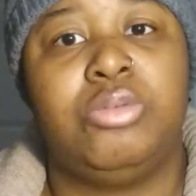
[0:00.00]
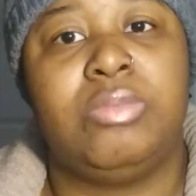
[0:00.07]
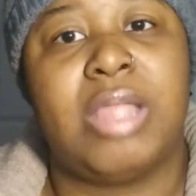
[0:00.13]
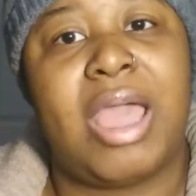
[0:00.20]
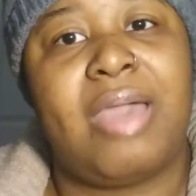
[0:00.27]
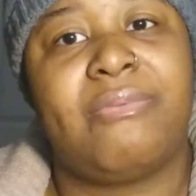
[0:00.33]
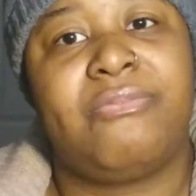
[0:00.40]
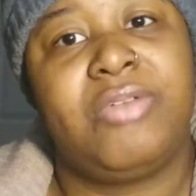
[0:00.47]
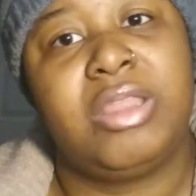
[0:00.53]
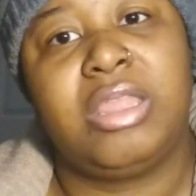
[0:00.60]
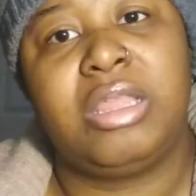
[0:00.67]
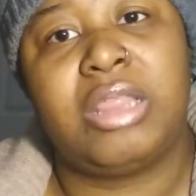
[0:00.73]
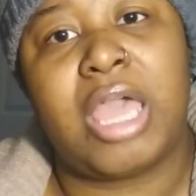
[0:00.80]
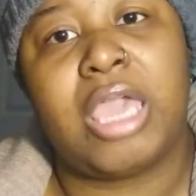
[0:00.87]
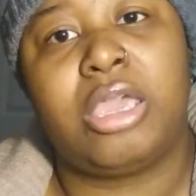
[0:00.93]
you not
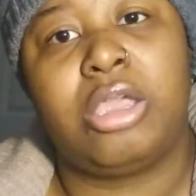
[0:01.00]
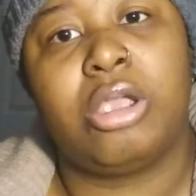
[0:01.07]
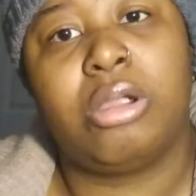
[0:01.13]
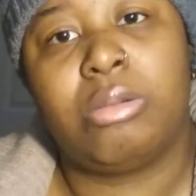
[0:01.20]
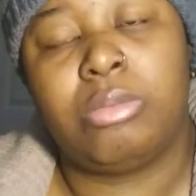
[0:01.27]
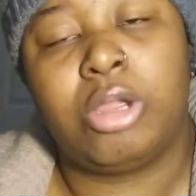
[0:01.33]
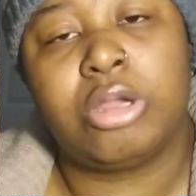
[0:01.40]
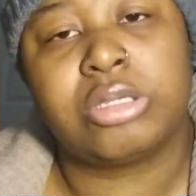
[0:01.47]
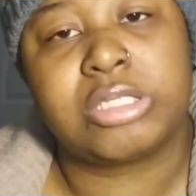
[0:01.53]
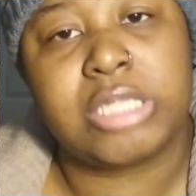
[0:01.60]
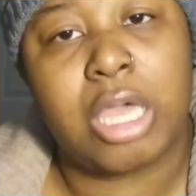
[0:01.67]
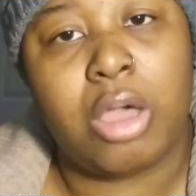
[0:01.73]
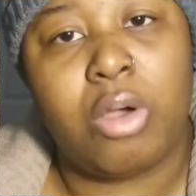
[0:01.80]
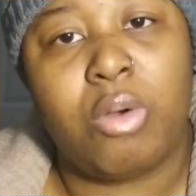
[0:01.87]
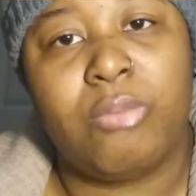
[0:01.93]
feeling like
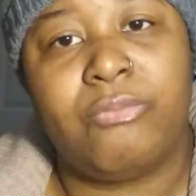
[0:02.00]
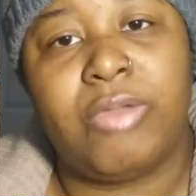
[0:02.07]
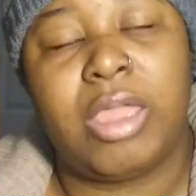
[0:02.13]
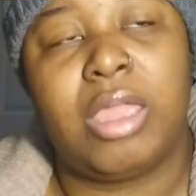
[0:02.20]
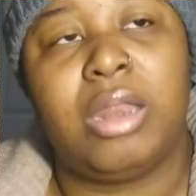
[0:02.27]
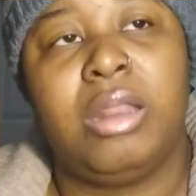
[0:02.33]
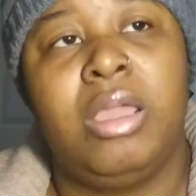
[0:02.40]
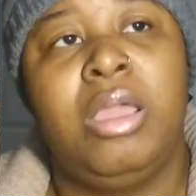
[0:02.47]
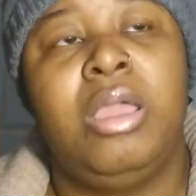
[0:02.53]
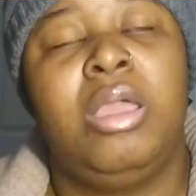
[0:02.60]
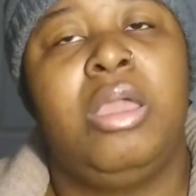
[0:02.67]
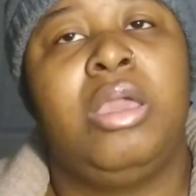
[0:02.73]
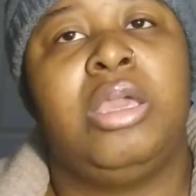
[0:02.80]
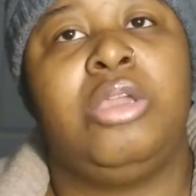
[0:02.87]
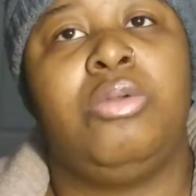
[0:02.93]
yourself, and
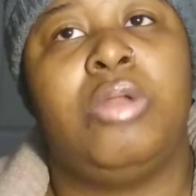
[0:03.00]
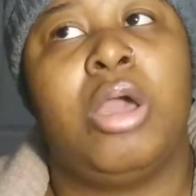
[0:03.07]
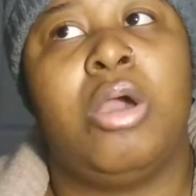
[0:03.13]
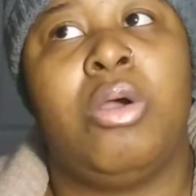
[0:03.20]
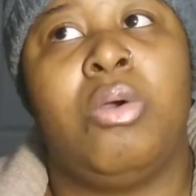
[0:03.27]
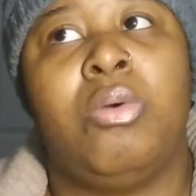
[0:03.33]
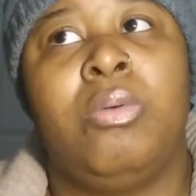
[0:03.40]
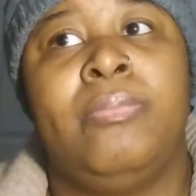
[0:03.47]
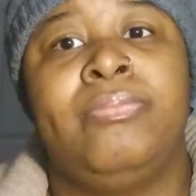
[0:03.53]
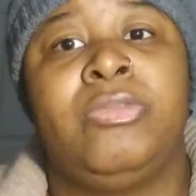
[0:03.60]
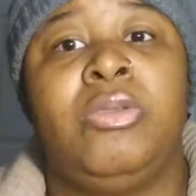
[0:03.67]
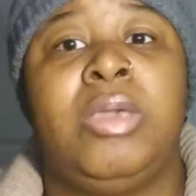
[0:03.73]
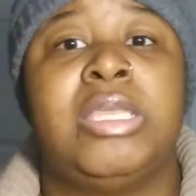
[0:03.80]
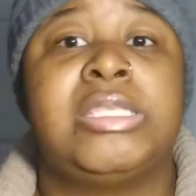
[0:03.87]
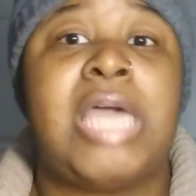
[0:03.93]

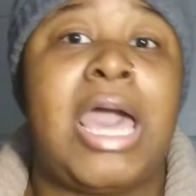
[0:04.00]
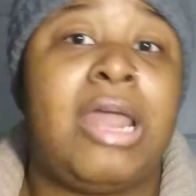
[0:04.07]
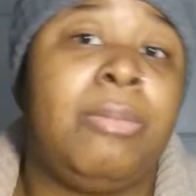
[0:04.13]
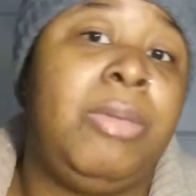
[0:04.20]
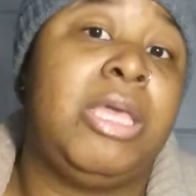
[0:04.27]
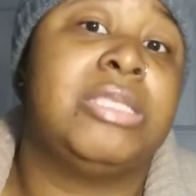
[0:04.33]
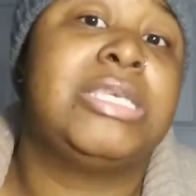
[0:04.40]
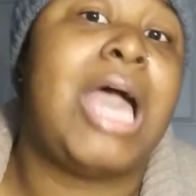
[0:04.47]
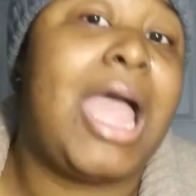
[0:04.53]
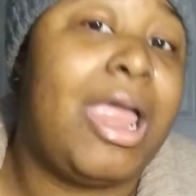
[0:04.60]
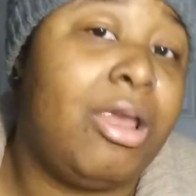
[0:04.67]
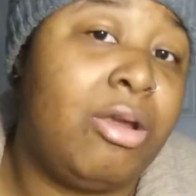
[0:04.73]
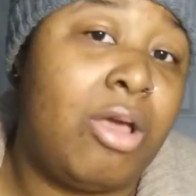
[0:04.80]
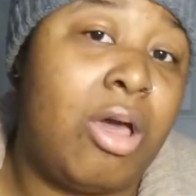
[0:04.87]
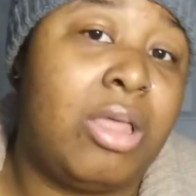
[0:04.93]
you get tired of being
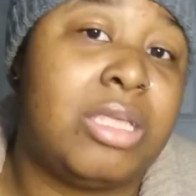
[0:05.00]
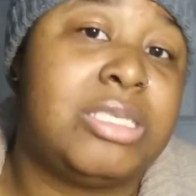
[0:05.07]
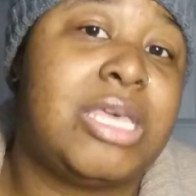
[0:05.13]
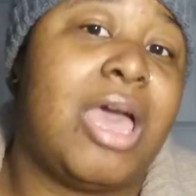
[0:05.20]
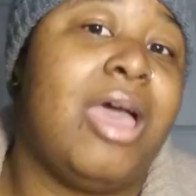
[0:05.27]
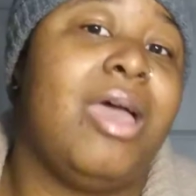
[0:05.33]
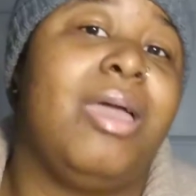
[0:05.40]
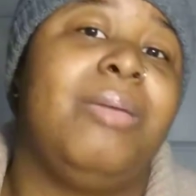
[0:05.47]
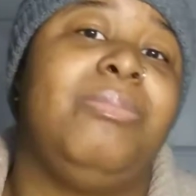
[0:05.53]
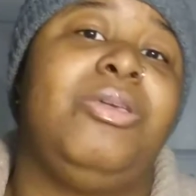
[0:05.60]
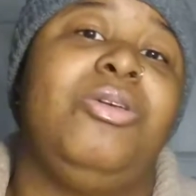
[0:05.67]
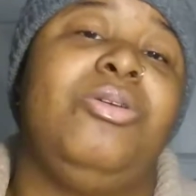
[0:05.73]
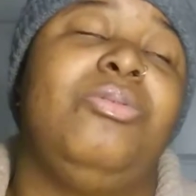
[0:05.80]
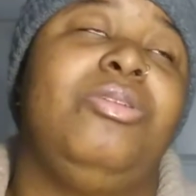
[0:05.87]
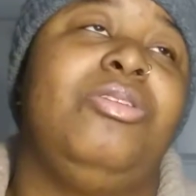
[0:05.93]
tired all the time.
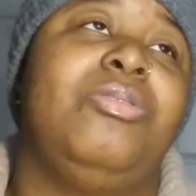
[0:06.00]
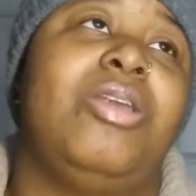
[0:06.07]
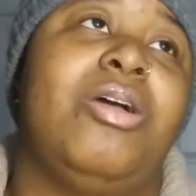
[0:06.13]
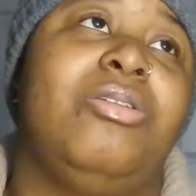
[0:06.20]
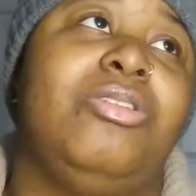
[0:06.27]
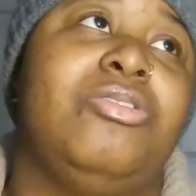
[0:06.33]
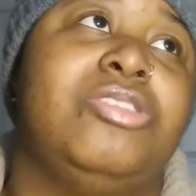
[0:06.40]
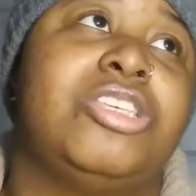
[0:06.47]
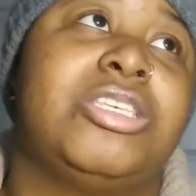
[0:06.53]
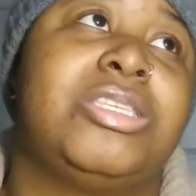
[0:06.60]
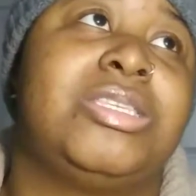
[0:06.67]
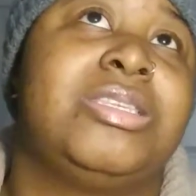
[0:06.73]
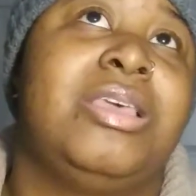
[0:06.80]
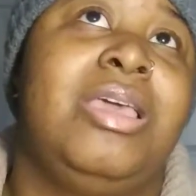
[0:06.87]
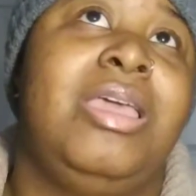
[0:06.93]
You
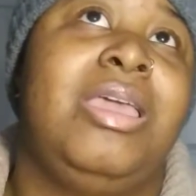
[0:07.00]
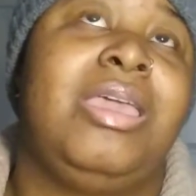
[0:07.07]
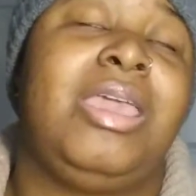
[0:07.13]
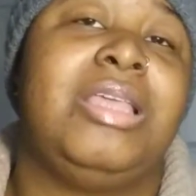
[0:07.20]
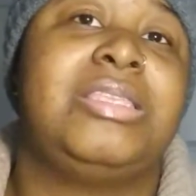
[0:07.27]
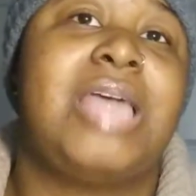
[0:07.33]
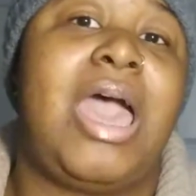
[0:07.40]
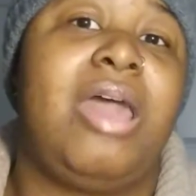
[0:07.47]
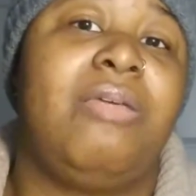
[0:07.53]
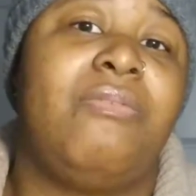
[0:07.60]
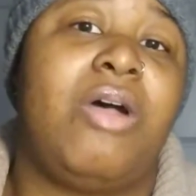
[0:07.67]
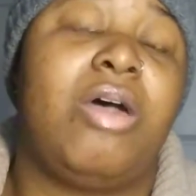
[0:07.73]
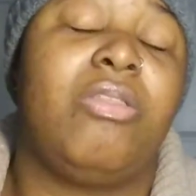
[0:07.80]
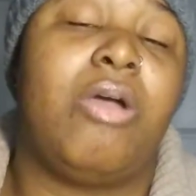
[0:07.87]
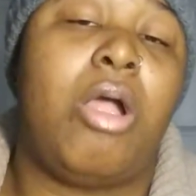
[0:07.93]
just get tired of
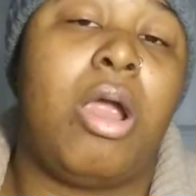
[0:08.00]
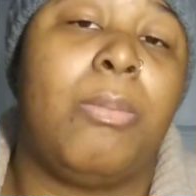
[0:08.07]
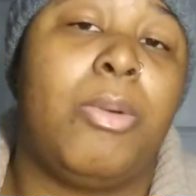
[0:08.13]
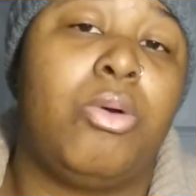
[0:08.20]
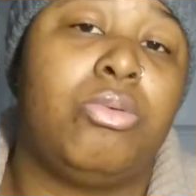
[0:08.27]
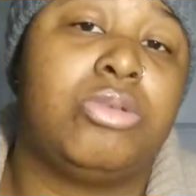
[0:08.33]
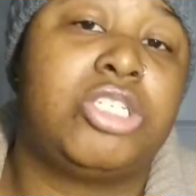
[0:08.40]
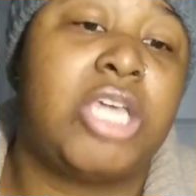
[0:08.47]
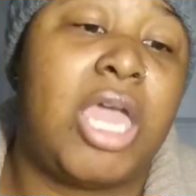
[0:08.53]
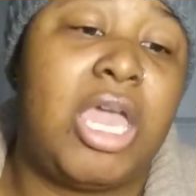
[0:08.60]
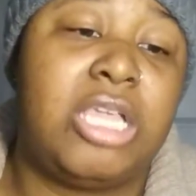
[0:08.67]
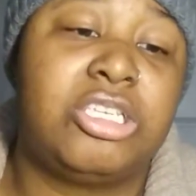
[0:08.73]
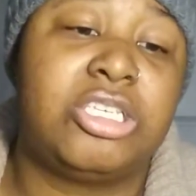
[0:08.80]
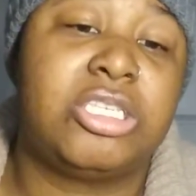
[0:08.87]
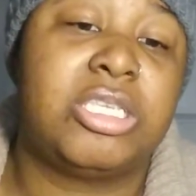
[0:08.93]
all the hormonal
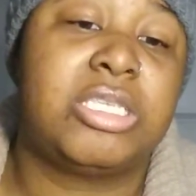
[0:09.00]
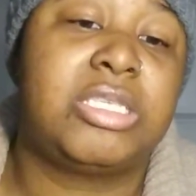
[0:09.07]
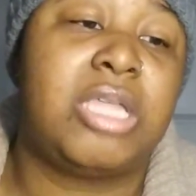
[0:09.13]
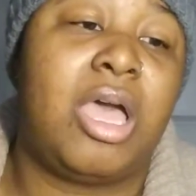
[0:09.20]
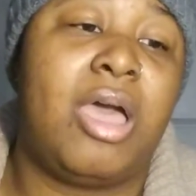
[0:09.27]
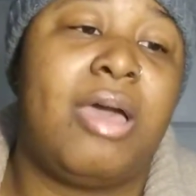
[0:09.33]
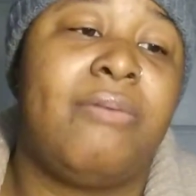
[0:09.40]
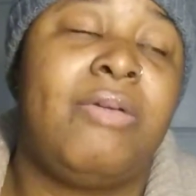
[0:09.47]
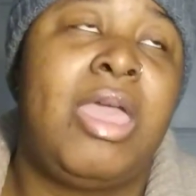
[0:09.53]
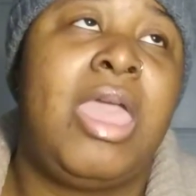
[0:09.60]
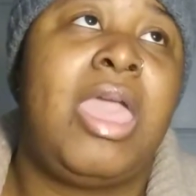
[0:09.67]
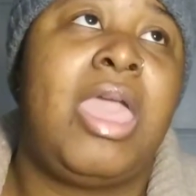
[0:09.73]
changes and stuff.